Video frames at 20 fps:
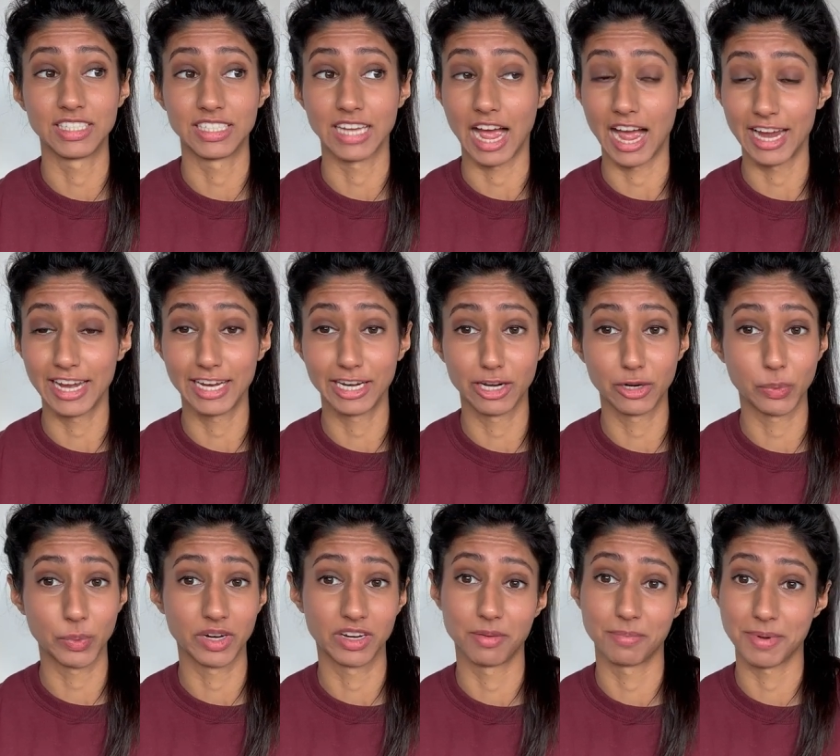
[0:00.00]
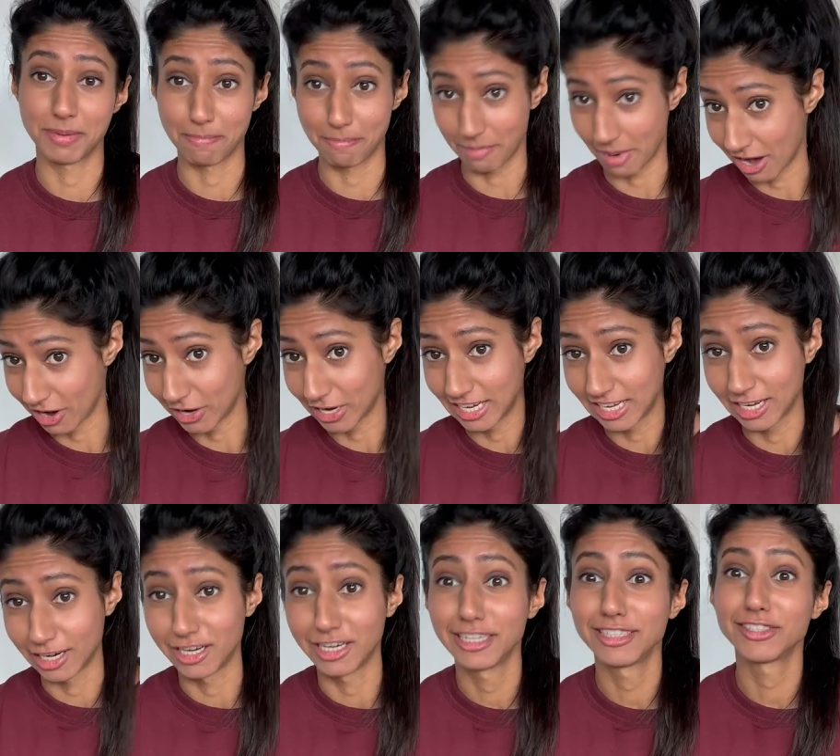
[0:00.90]
die here and we're gonna be buried
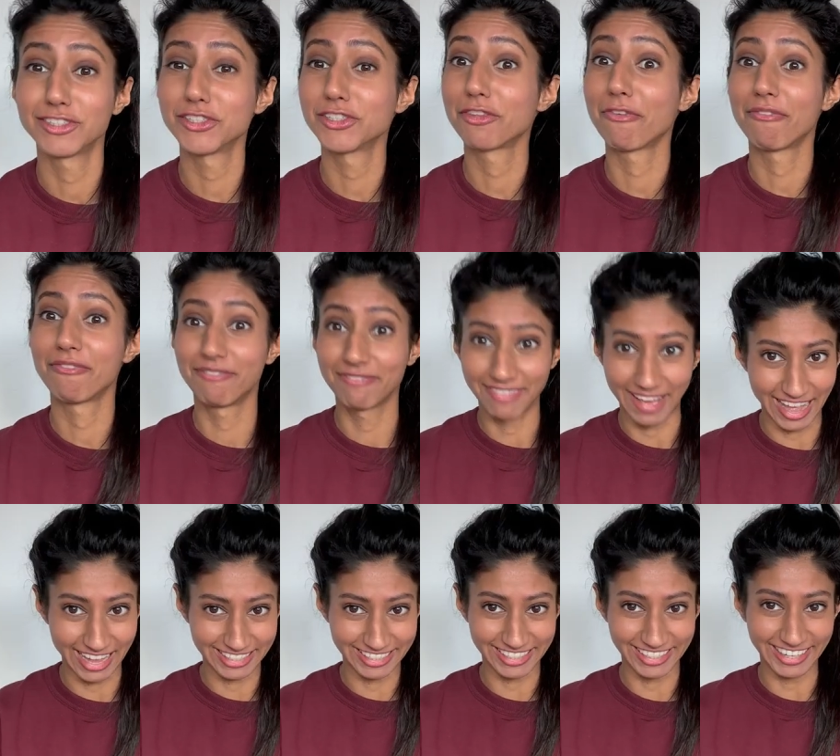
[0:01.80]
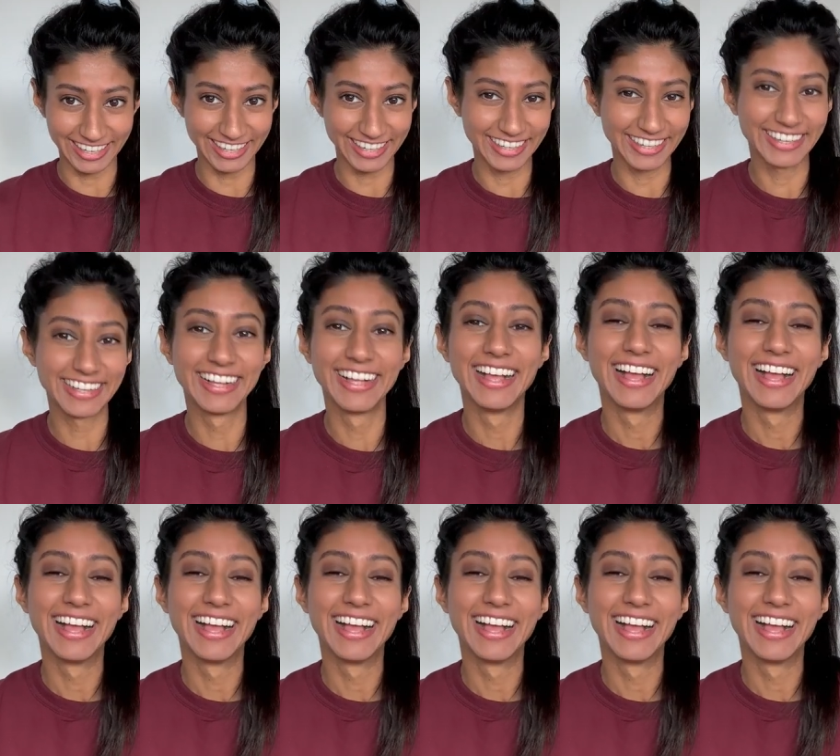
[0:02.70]
here. And it's just fascinating.